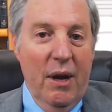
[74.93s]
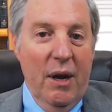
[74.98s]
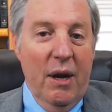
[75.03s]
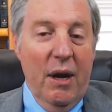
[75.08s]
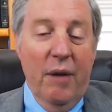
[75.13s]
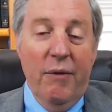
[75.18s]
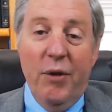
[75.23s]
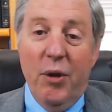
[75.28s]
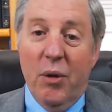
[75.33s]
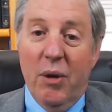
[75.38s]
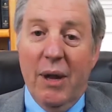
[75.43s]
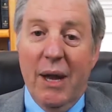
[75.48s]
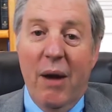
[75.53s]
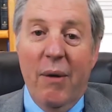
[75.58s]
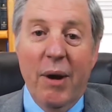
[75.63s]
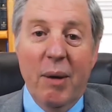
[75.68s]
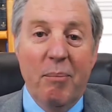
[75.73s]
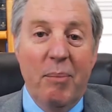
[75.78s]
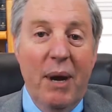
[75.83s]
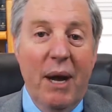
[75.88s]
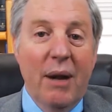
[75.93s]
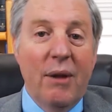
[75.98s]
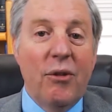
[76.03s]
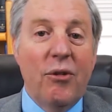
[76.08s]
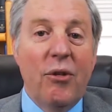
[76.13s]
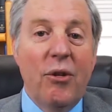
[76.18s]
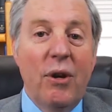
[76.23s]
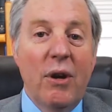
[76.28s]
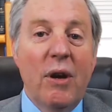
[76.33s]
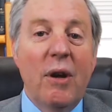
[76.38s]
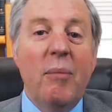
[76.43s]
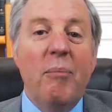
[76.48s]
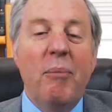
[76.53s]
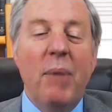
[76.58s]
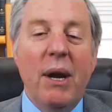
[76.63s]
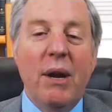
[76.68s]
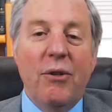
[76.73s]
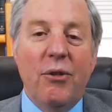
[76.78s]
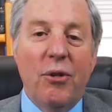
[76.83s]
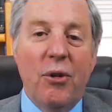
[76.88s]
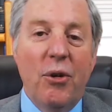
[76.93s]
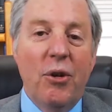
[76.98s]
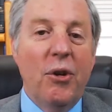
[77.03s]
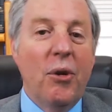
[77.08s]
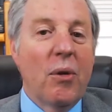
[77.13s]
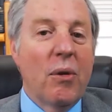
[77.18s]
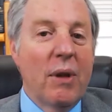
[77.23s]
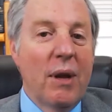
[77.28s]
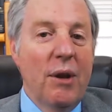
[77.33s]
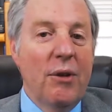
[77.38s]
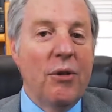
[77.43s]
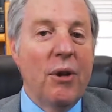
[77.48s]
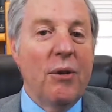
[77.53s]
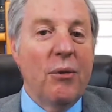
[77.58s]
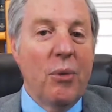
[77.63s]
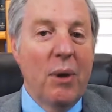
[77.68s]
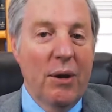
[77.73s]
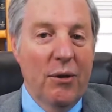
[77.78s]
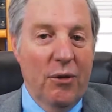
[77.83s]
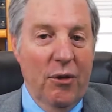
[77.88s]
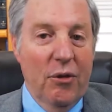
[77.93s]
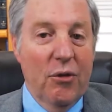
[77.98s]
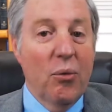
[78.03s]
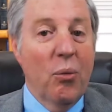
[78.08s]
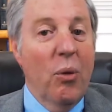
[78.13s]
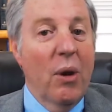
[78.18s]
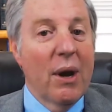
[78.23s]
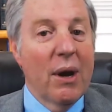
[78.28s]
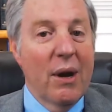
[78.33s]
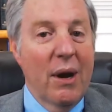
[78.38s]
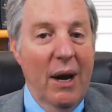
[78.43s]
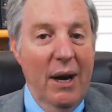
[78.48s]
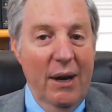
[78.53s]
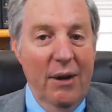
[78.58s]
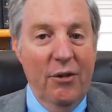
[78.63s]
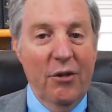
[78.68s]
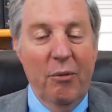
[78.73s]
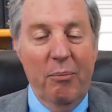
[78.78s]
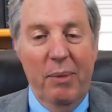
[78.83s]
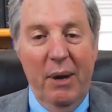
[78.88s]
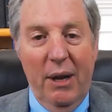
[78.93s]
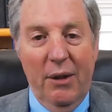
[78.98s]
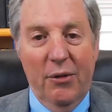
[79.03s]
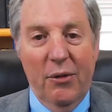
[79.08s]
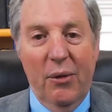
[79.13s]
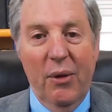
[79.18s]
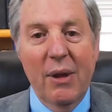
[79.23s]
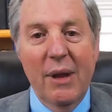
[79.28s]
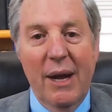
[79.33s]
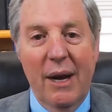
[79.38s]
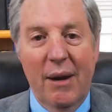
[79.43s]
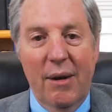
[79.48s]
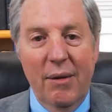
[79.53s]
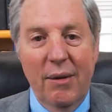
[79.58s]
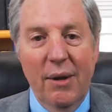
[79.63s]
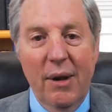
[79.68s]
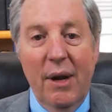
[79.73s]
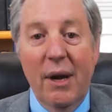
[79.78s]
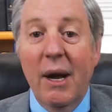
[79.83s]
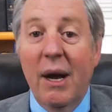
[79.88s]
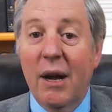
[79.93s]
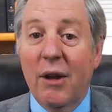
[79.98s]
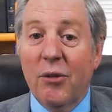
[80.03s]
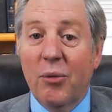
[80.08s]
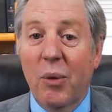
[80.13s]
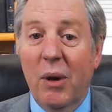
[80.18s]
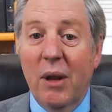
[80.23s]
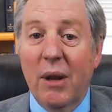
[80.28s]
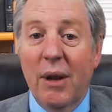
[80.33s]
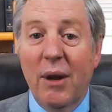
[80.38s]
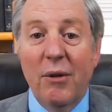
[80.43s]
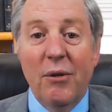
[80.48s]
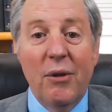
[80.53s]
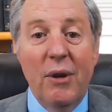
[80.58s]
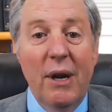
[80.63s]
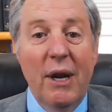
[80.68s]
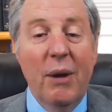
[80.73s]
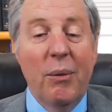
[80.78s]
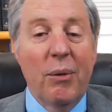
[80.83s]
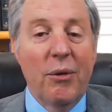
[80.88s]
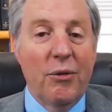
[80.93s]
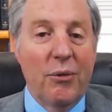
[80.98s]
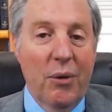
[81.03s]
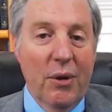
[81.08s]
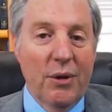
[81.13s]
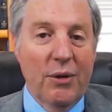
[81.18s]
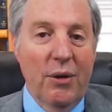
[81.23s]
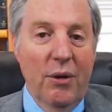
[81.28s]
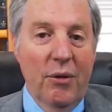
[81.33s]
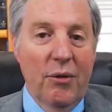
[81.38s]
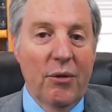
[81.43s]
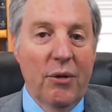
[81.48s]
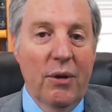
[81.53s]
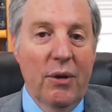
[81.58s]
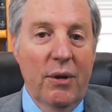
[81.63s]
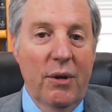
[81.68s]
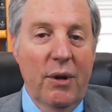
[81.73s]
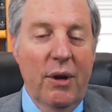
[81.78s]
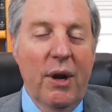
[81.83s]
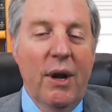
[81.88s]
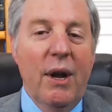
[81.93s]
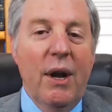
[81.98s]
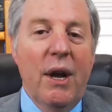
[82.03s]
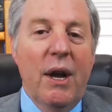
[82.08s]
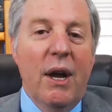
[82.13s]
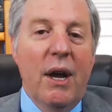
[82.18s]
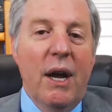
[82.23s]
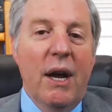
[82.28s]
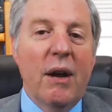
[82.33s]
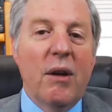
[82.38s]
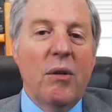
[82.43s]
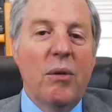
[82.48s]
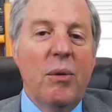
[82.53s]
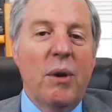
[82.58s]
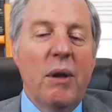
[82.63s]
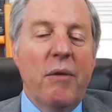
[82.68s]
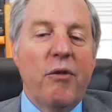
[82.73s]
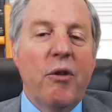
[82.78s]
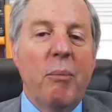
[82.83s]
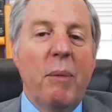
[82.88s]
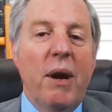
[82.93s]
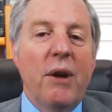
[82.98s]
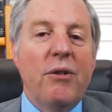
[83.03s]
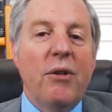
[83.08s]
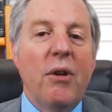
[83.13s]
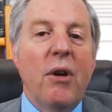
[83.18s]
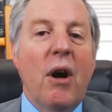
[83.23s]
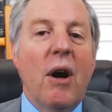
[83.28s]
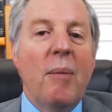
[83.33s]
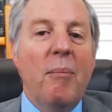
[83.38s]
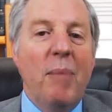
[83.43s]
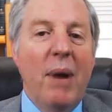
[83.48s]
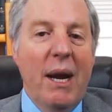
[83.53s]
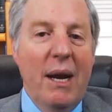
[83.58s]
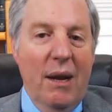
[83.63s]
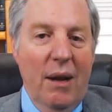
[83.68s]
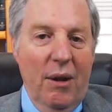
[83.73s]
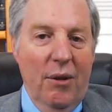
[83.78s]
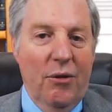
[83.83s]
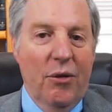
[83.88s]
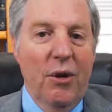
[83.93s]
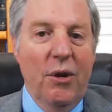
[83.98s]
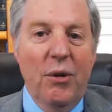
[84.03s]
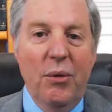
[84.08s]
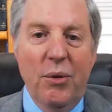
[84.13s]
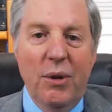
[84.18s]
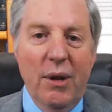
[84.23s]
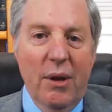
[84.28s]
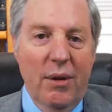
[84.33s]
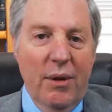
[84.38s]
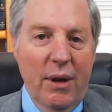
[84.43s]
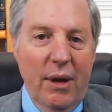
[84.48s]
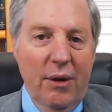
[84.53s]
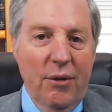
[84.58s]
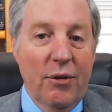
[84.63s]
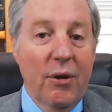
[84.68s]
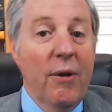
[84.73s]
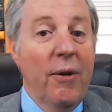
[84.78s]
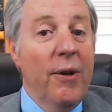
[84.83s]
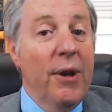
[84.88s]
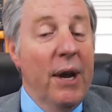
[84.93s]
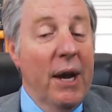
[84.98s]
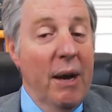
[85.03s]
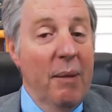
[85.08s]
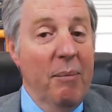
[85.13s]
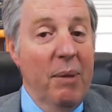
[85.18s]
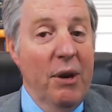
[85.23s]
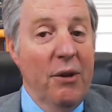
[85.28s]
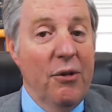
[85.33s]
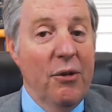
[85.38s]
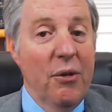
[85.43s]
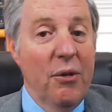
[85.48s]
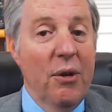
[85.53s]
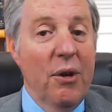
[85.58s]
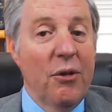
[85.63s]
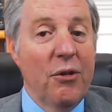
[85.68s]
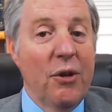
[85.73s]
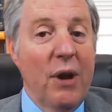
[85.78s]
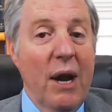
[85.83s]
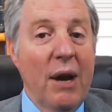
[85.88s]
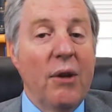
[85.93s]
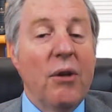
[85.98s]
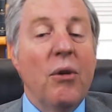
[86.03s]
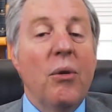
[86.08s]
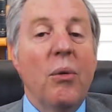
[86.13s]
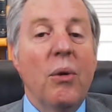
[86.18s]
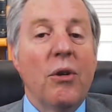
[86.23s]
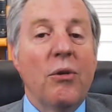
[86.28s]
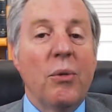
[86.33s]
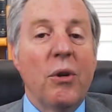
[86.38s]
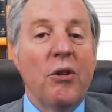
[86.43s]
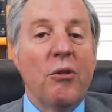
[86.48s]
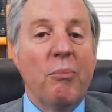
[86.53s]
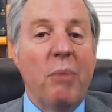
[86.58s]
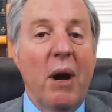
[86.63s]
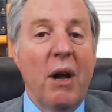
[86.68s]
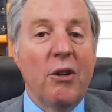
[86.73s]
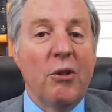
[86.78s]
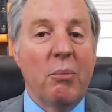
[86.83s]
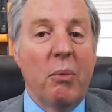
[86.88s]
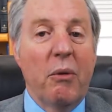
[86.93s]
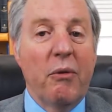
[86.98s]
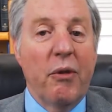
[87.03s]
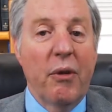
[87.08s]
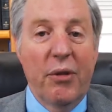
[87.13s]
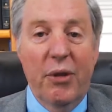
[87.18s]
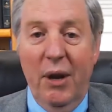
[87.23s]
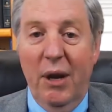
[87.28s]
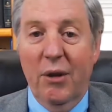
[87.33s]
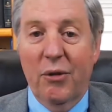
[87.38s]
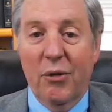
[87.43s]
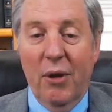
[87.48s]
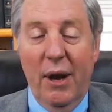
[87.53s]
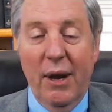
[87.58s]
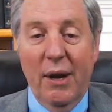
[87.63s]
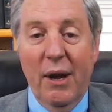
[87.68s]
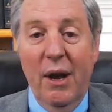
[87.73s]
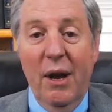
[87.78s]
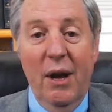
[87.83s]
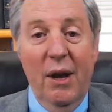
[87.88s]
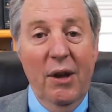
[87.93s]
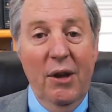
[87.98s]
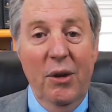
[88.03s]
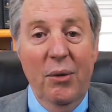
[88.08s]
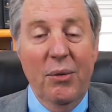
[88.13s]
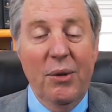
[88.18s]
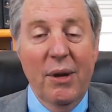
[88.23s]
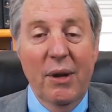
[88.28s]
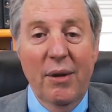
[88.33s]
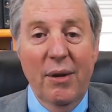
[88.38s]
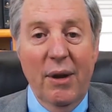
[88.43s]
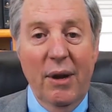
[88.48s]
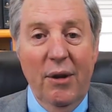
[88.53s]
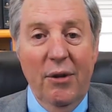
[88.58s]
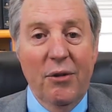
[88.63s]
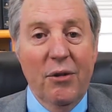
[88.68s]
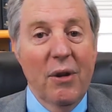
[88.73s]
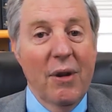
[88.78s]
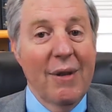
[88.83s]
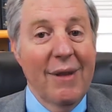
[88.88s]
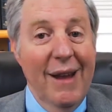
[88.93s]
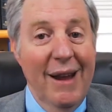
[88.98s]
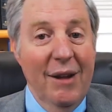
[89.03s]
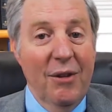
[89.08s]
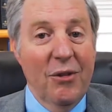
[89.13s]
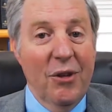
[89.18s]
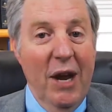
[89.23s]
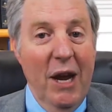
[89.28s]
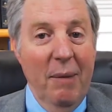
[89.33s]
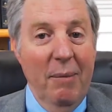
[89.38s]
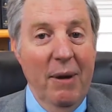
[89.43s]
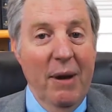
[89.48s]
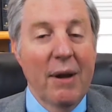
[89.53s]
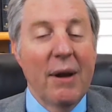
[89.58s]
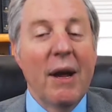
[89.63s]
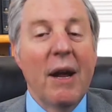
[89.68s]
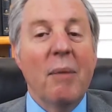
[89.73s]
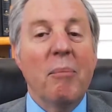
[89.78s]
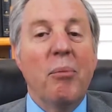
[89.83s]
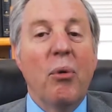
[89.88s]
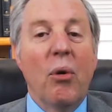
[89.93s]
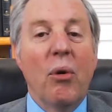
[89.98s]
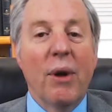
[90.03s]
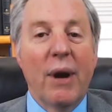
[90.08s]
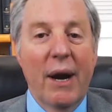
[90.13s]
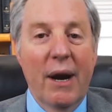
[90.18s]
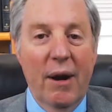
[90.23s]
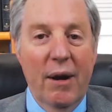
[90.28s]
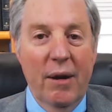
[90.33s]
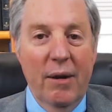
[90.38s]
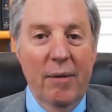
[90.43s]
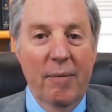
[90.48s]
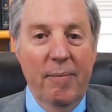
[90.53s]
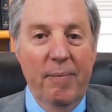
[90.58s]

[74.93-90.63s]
If you're allowing pets, make sure your lease addresses what kinds of pets are allowed, as well as any restrictions. Include information on maintenance and utilities, and be sure to state who is responsible for things like utilities, landscaping, and pool care.